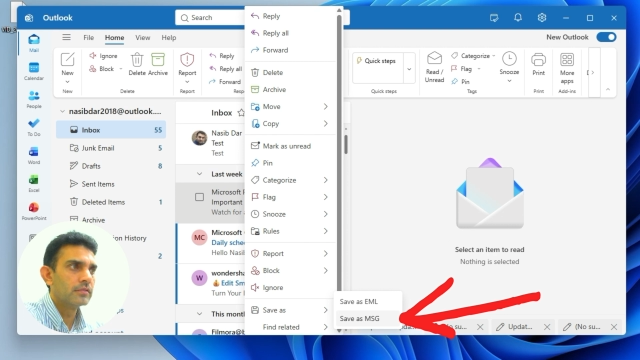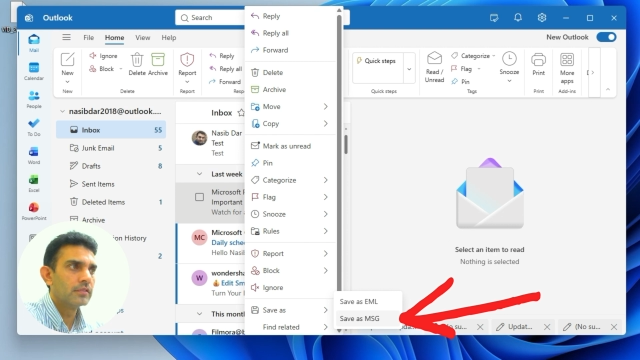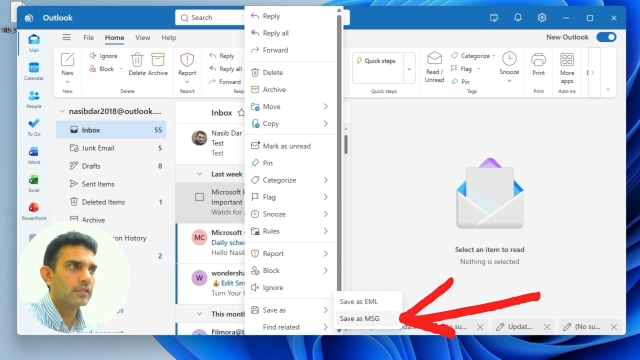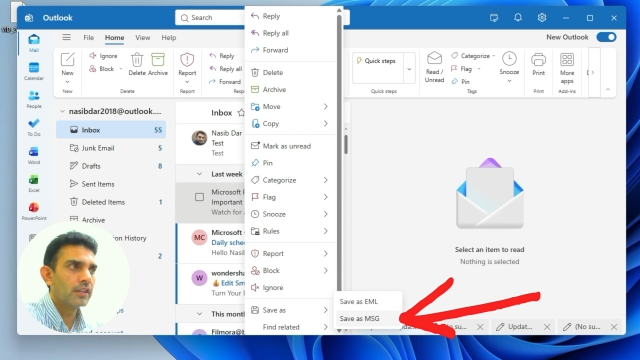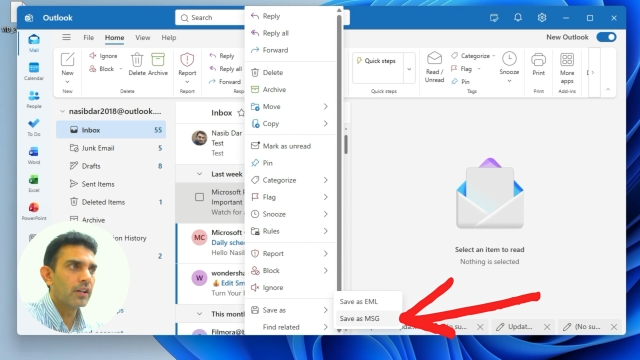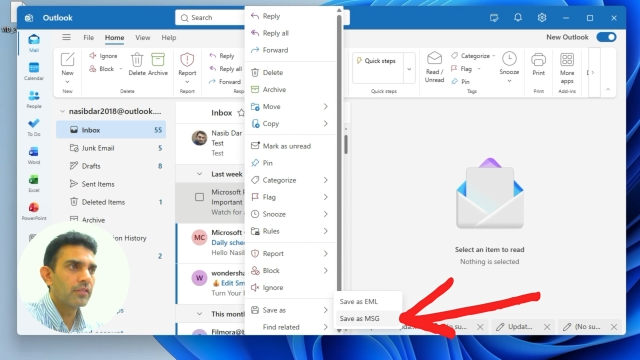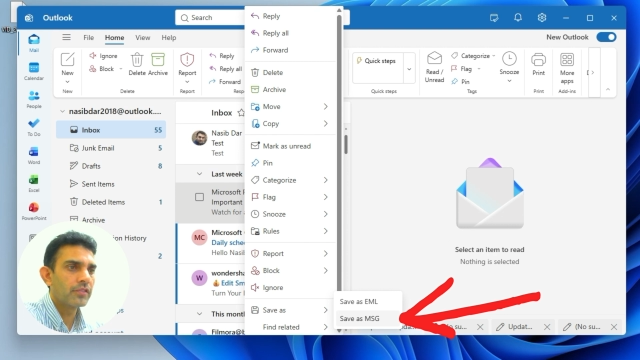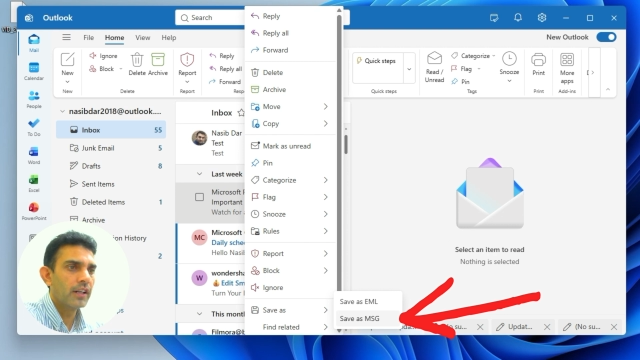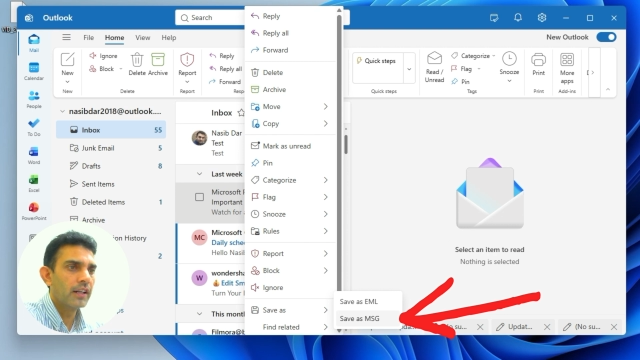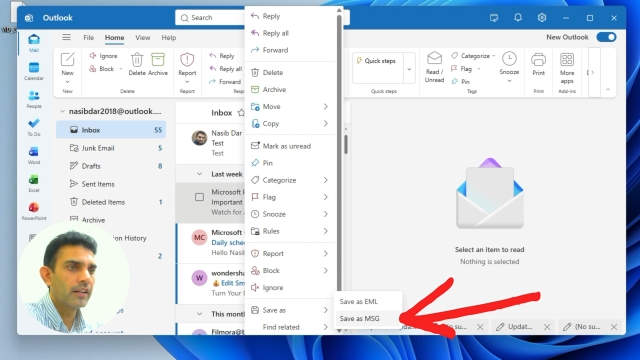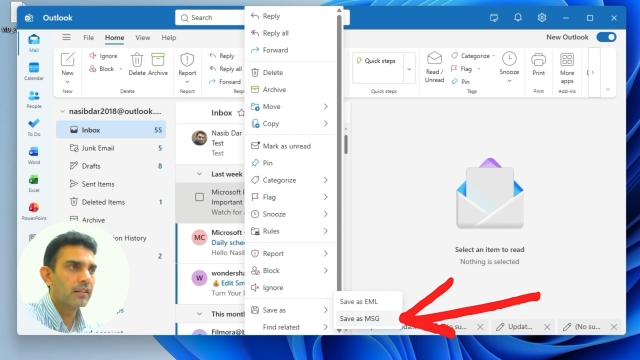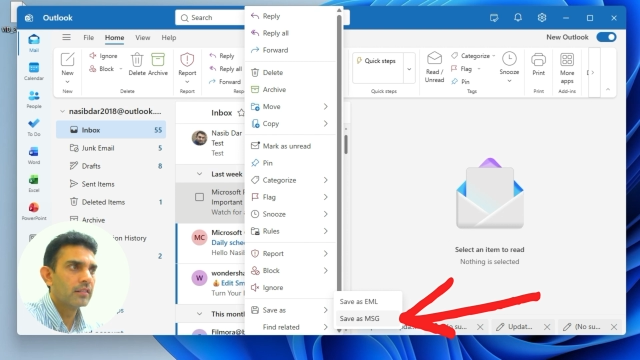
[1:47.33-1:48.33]
Now
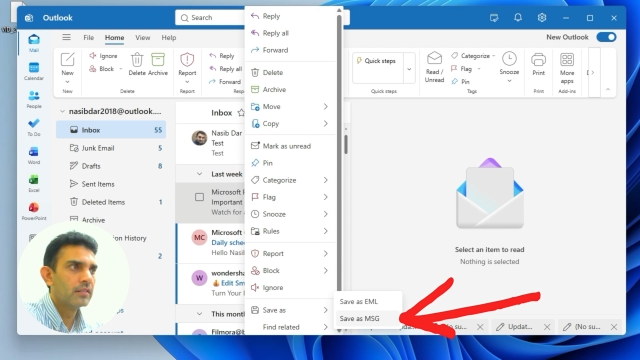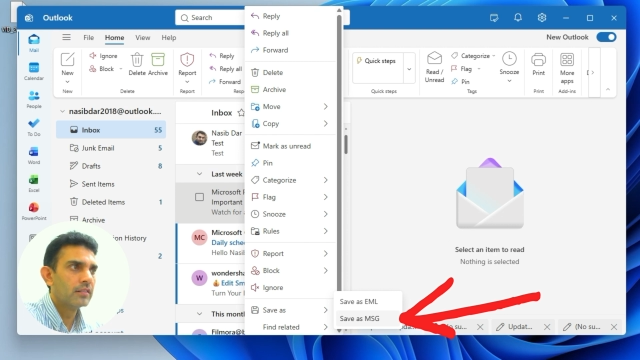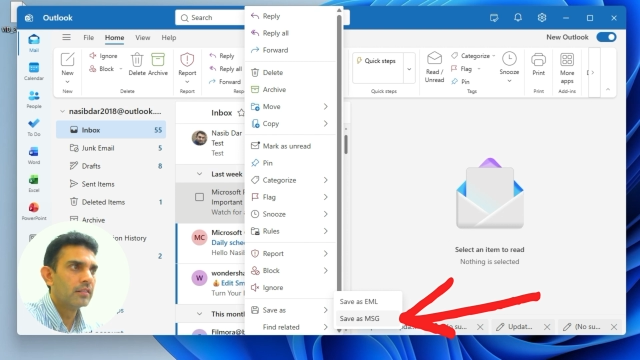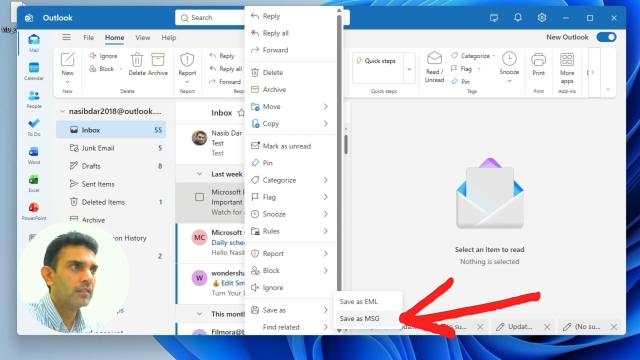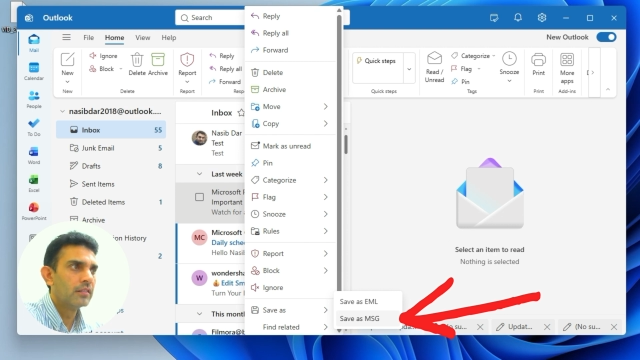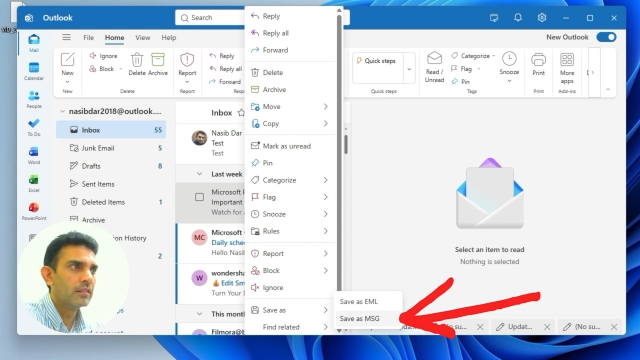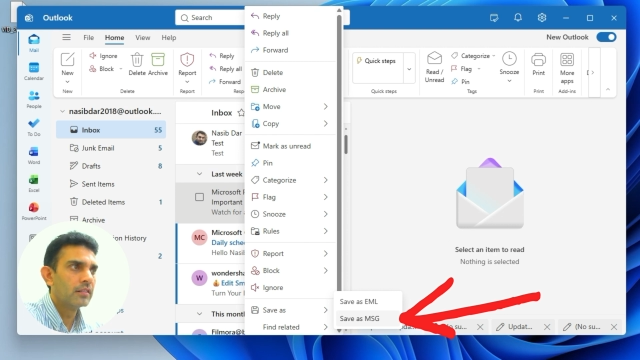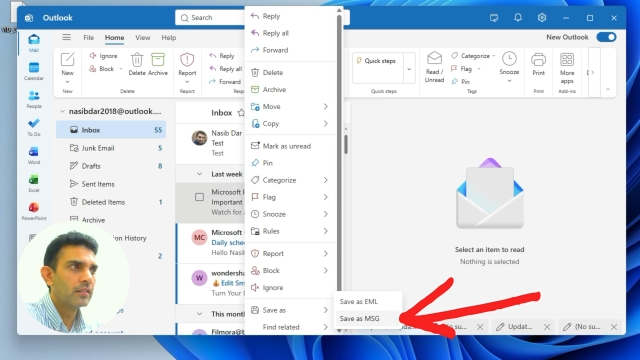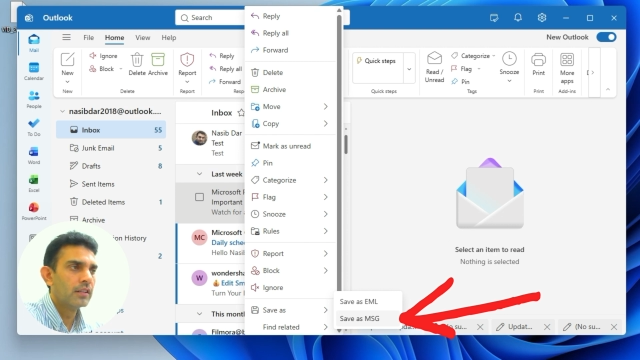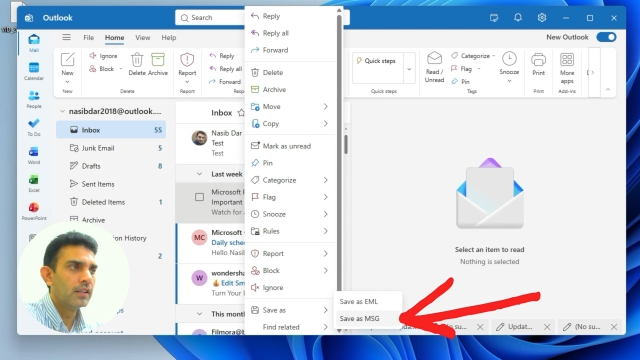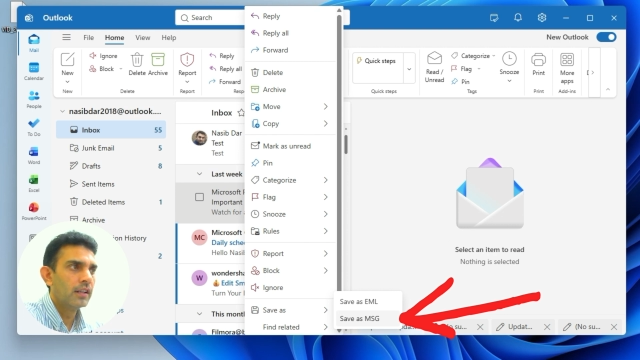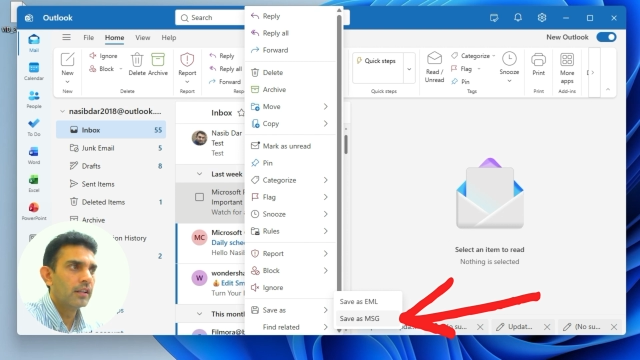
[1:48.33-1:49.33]
select
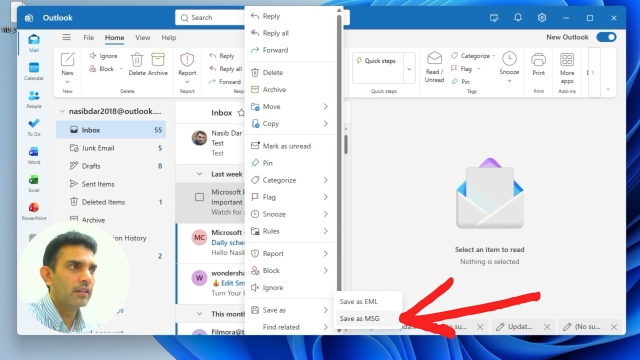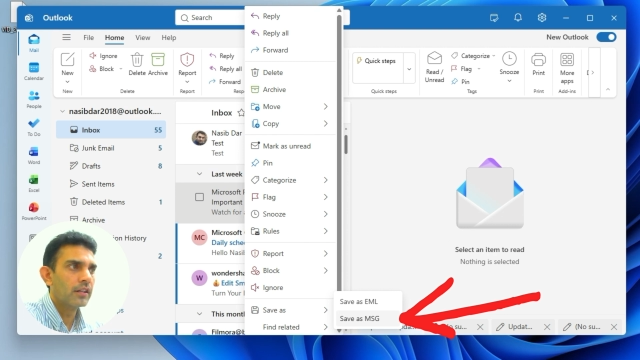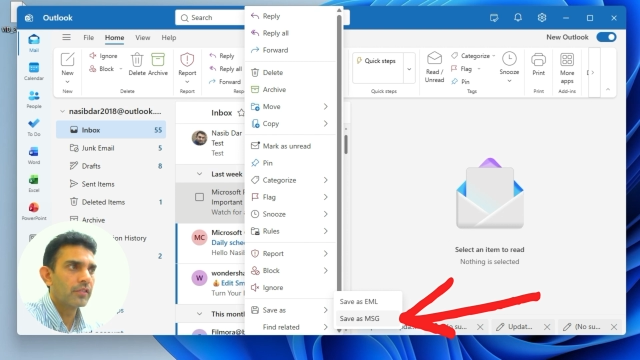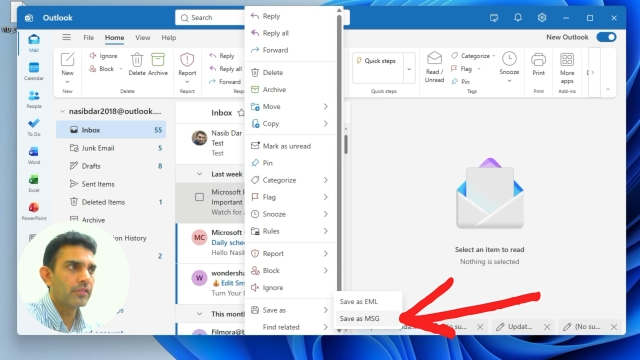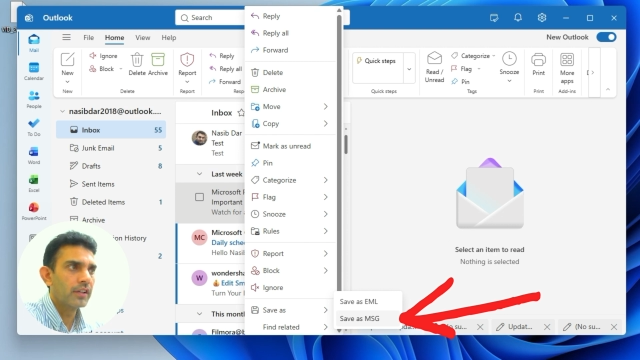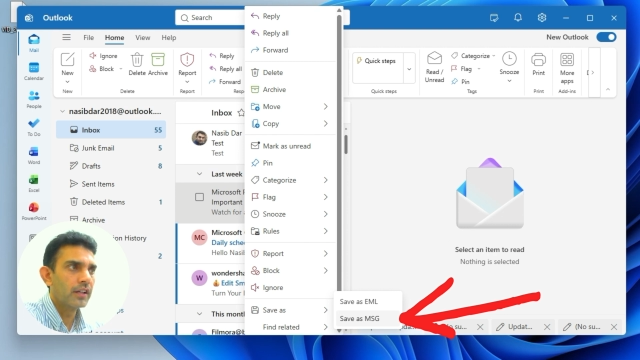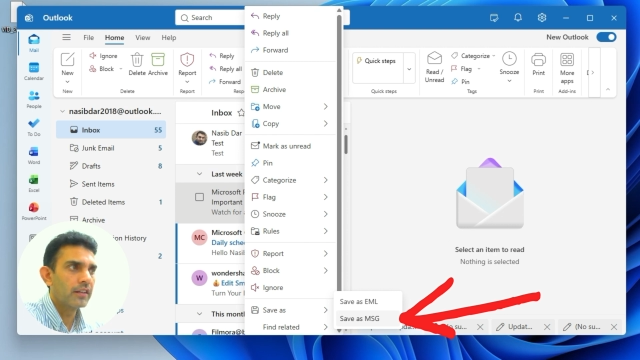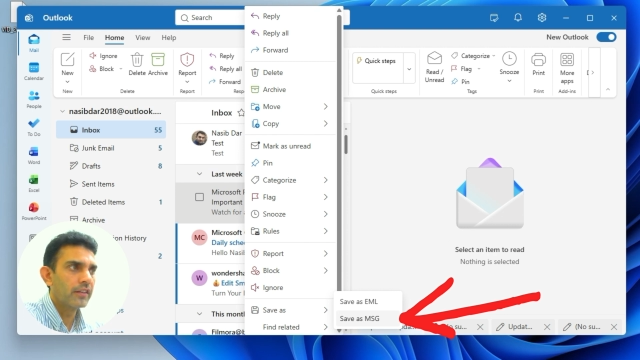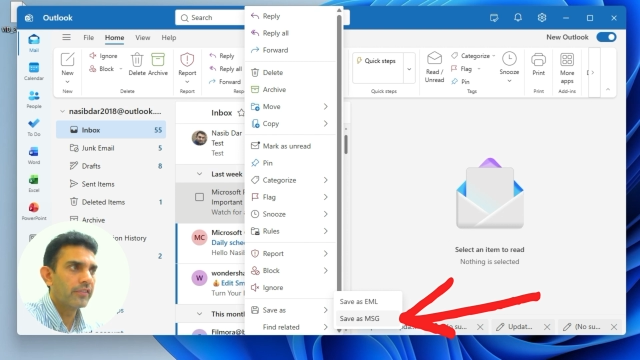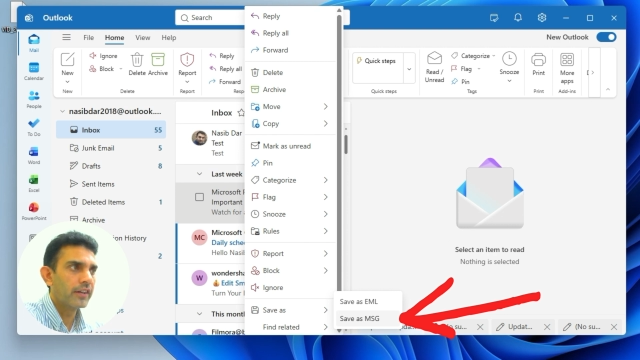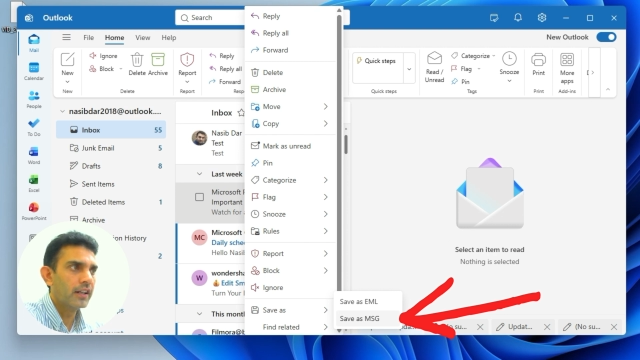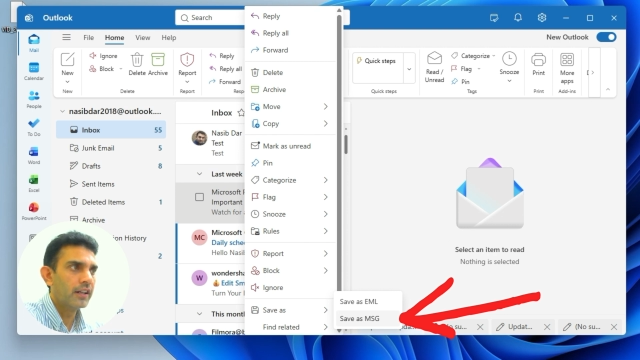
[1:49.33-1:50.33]
the
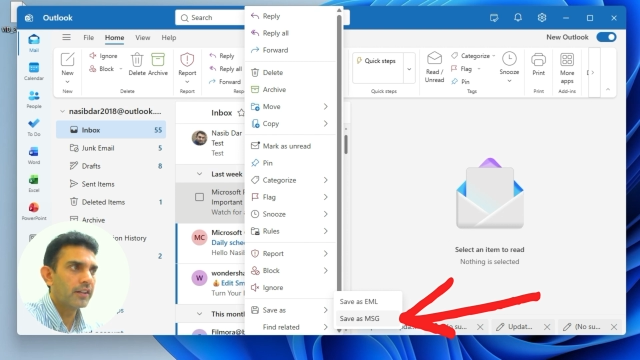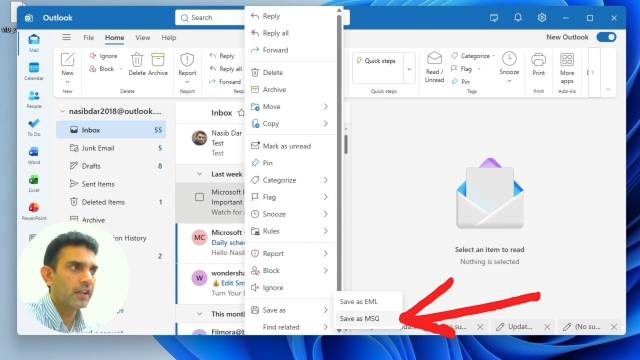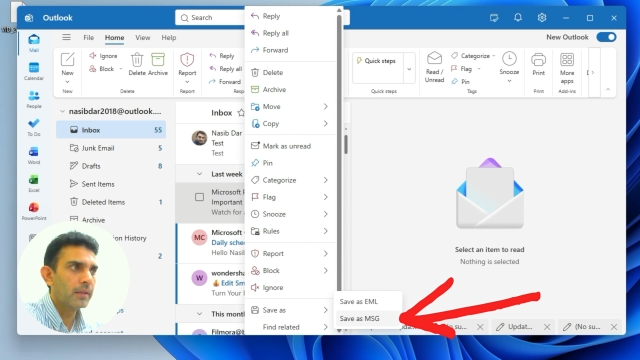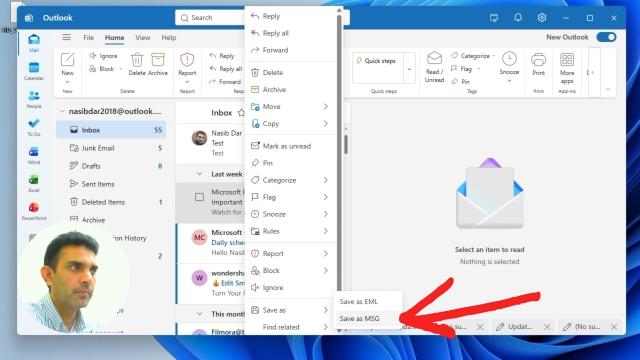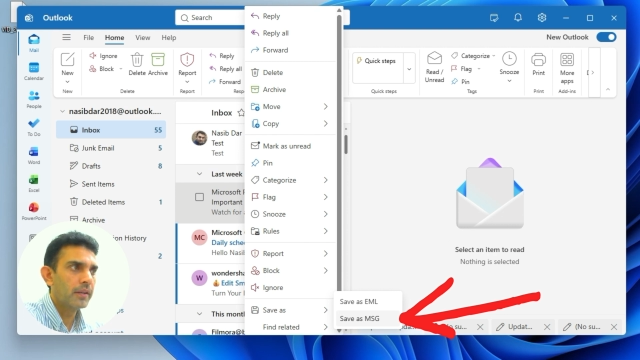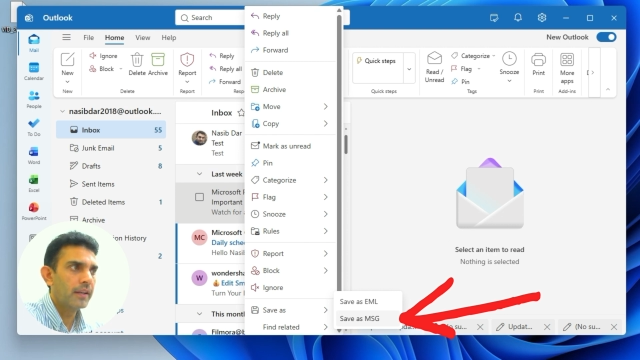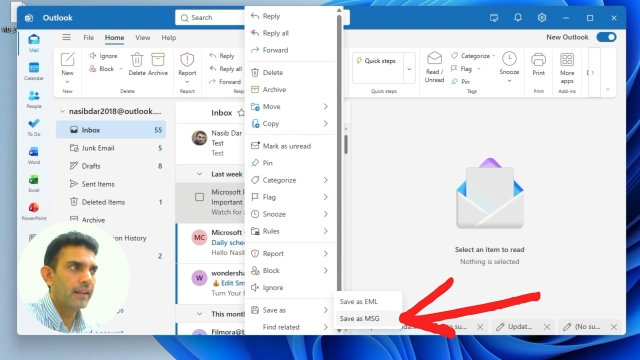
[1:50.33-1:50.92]
file type